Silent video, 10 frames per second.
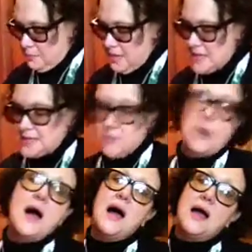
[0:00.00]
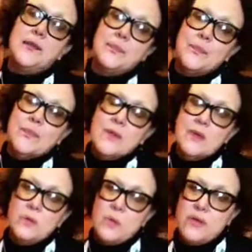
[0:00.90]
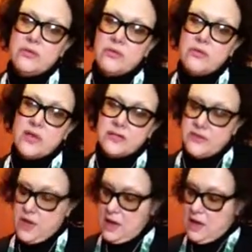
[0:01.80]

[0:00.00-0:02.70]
pizza pie with this.